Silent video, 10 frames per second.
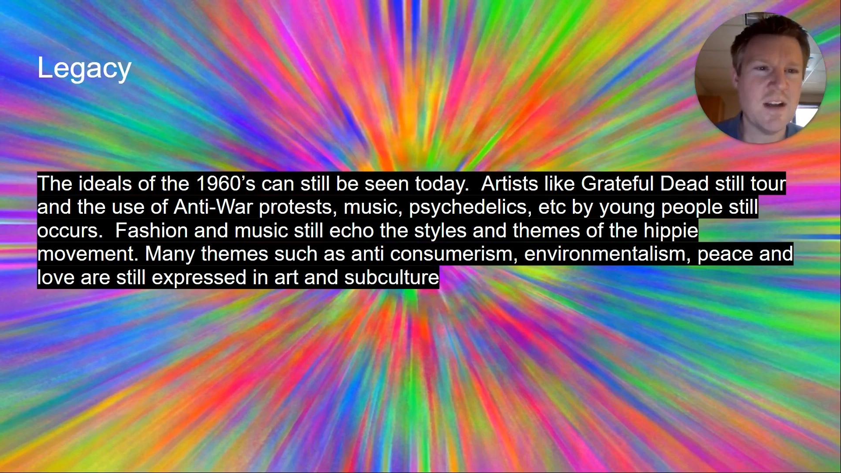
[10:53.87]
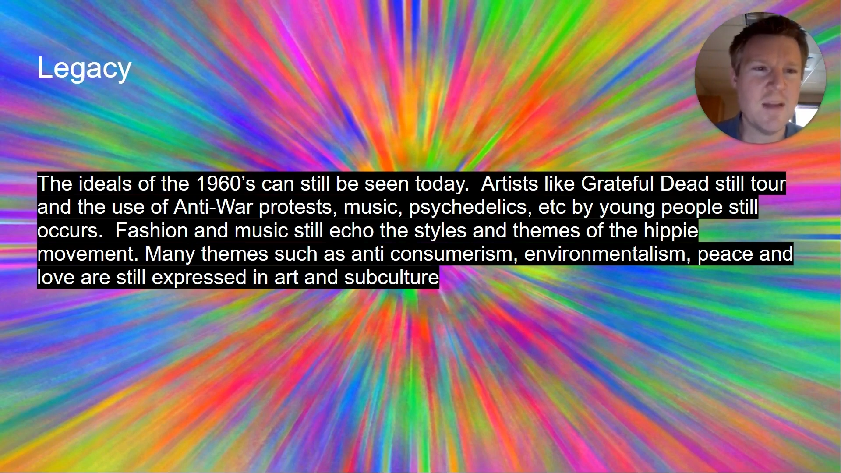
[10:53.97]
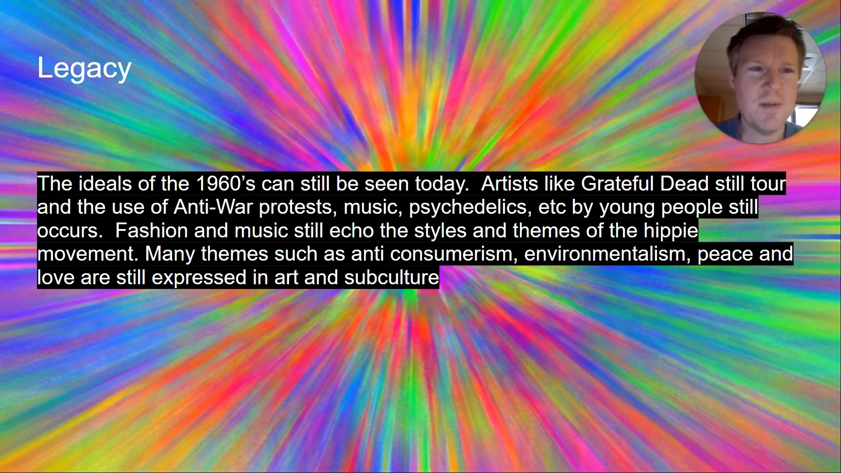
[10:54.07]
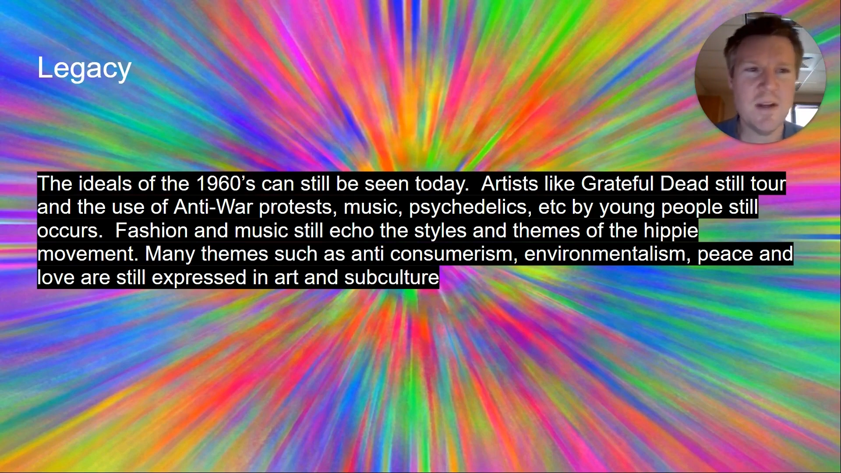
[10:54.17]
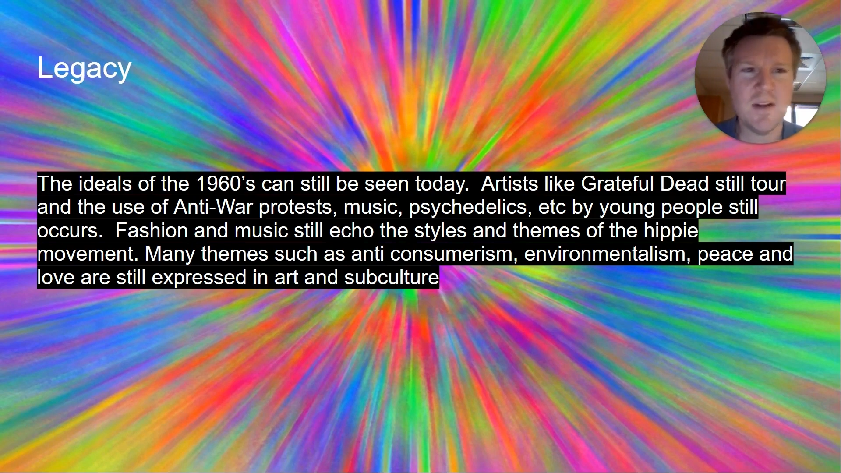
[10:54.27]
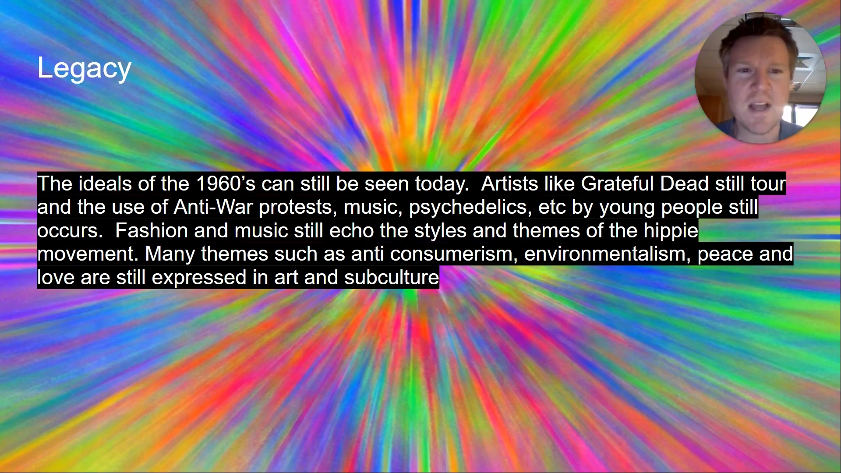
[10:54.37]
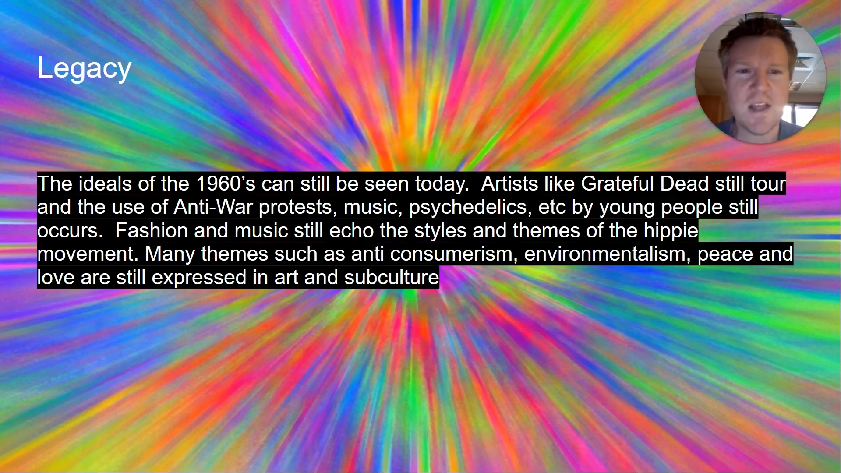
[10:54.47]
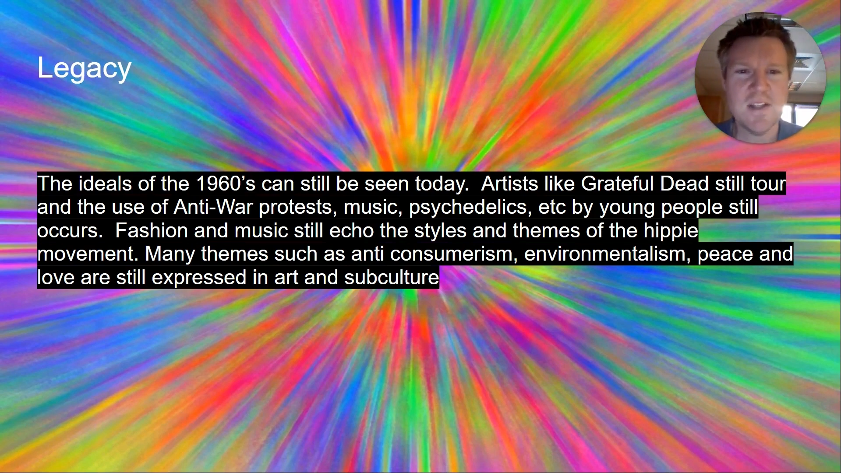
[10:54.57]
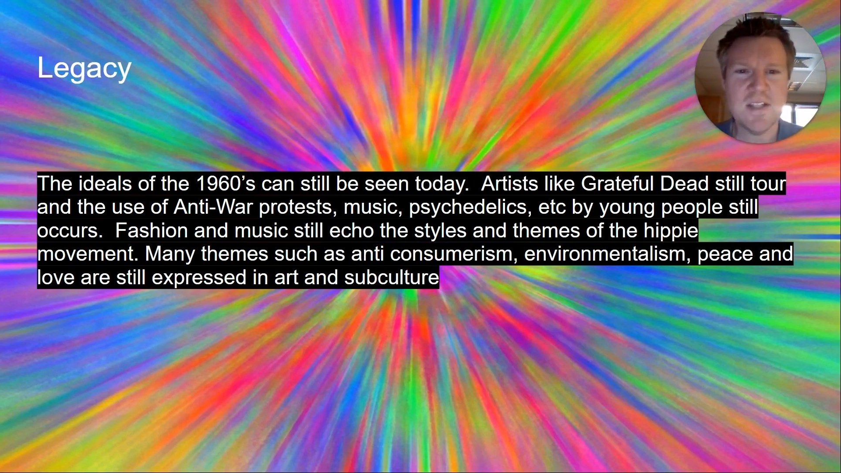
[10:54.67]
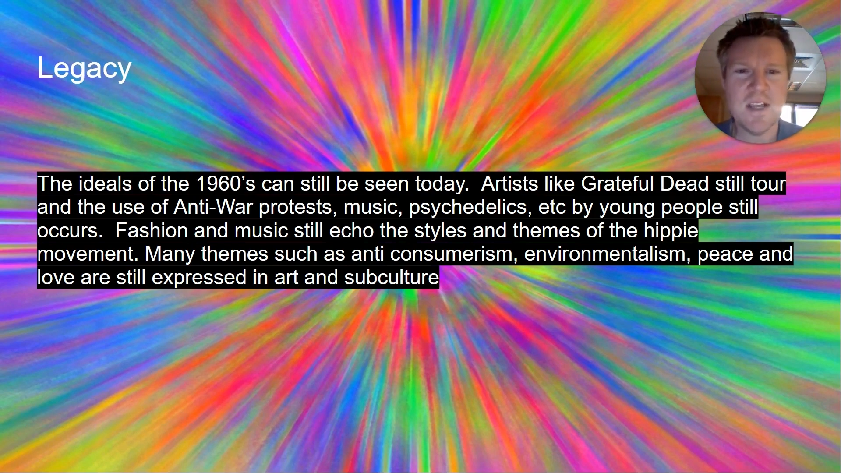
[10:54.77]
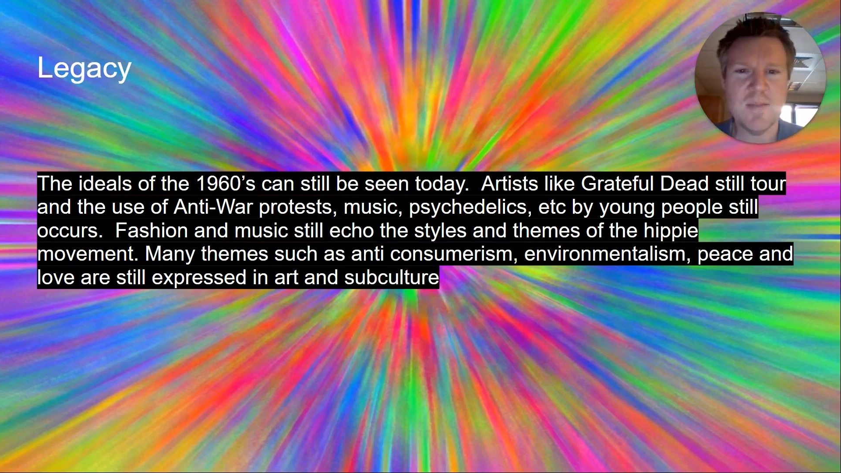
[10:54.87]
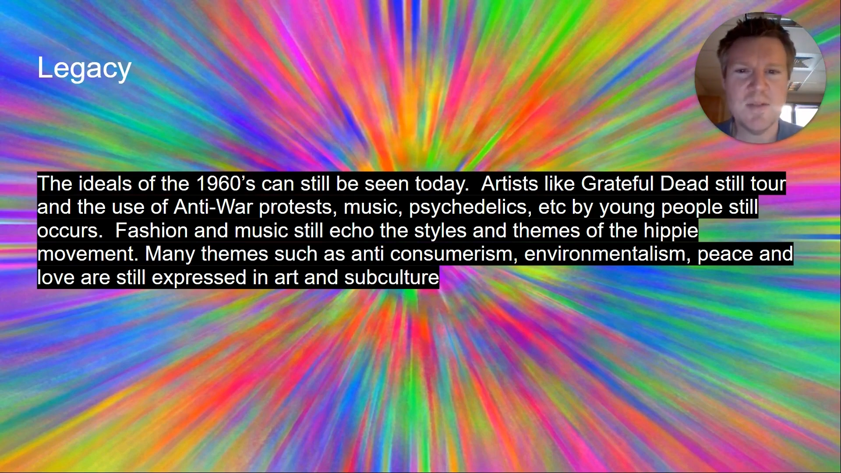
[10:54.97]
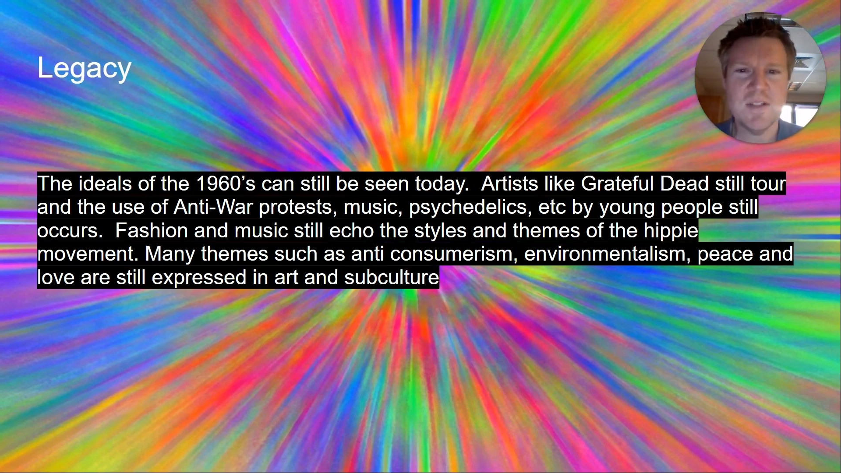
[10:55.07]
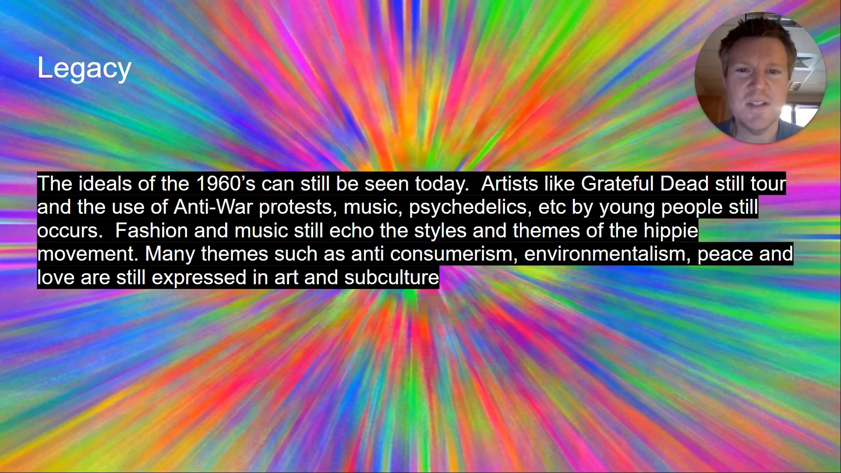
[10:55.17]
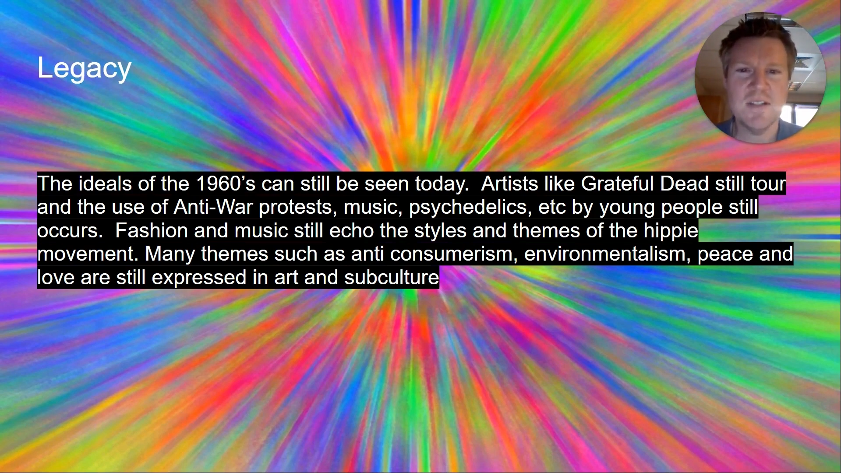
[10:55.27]
happening on college
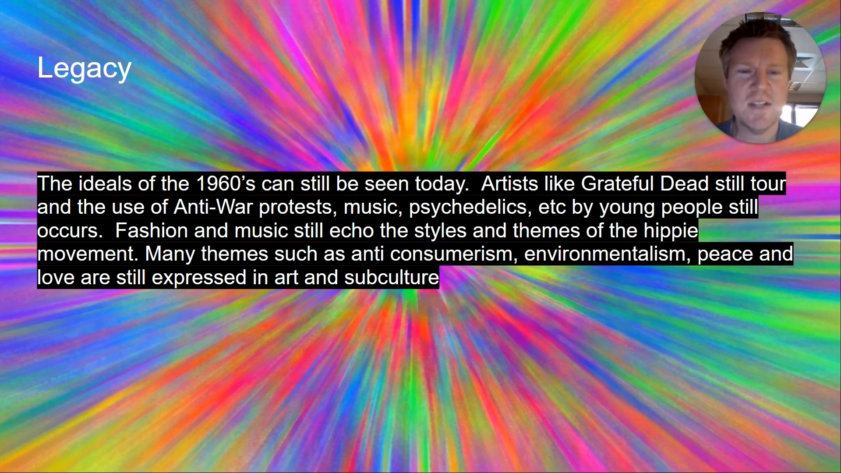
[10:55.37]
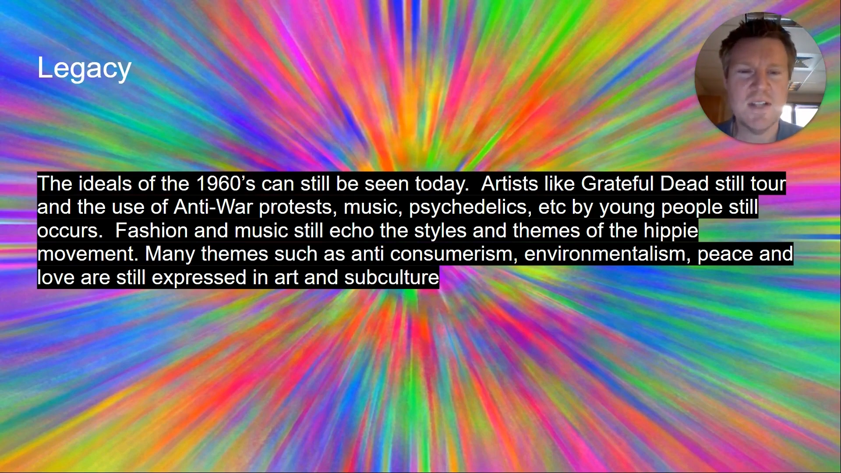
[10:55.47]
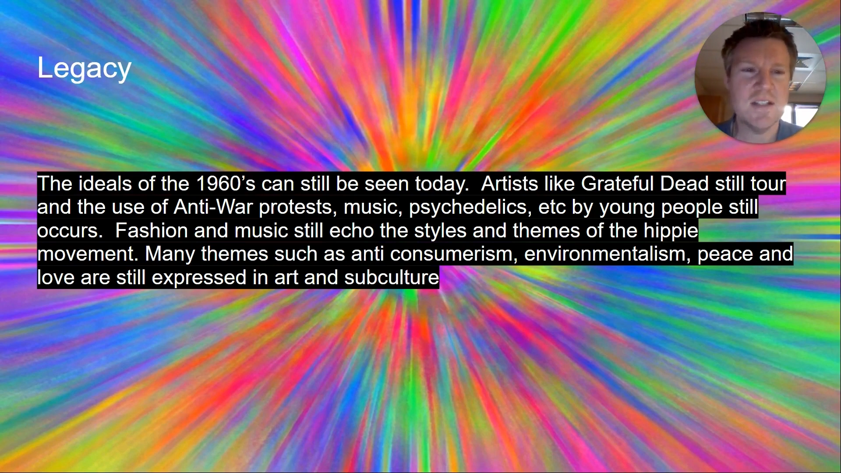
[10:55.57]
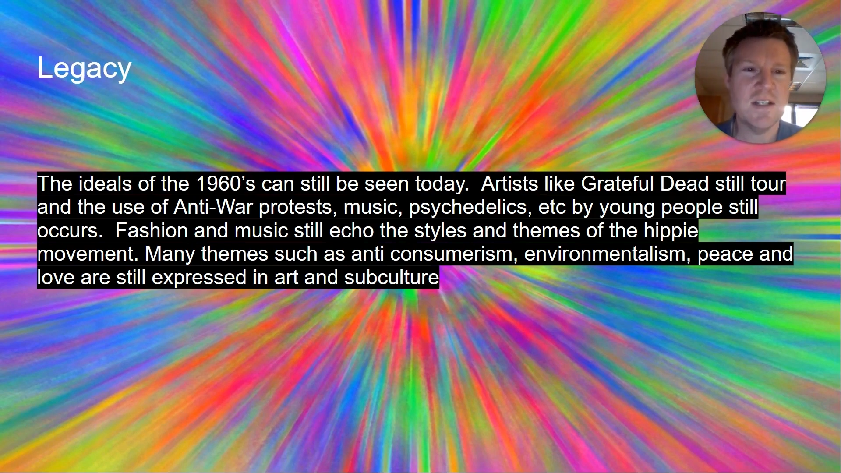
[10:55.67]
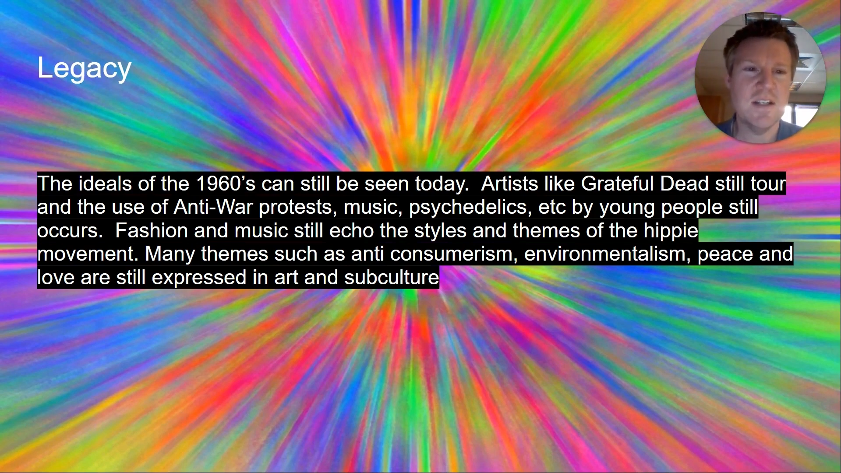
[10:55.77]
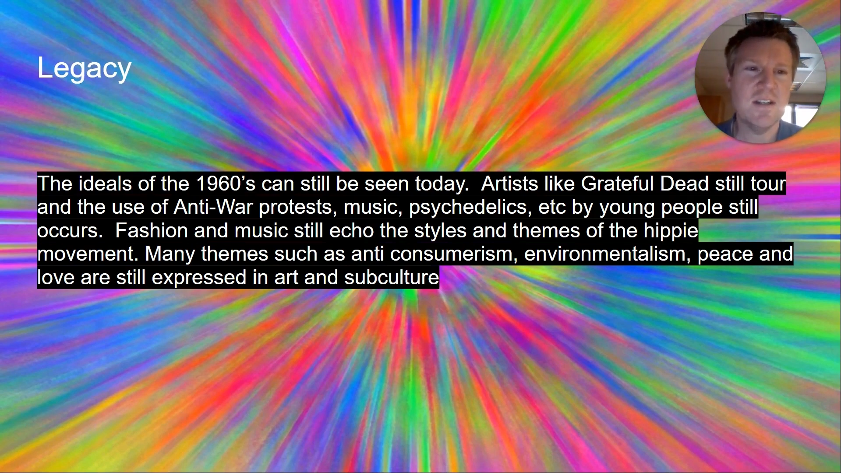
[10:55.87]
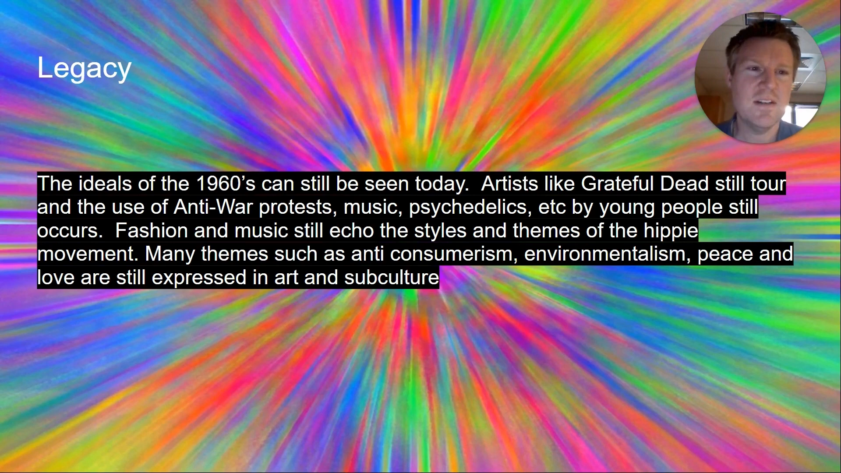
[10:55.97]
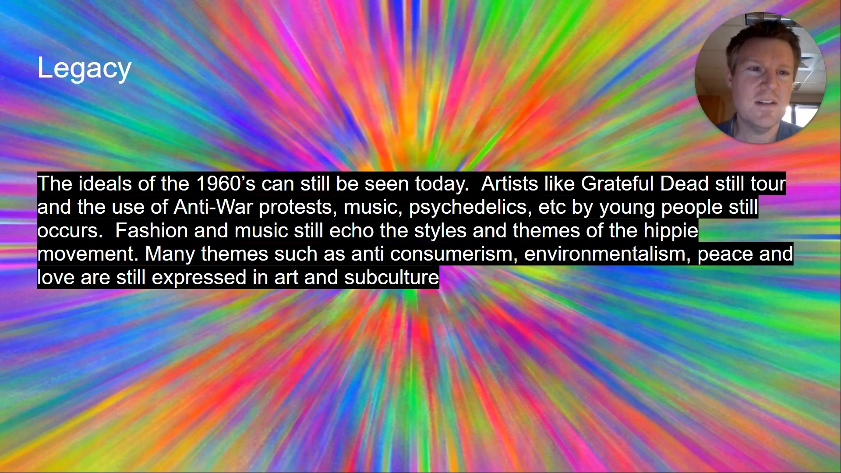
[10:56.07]
campuses.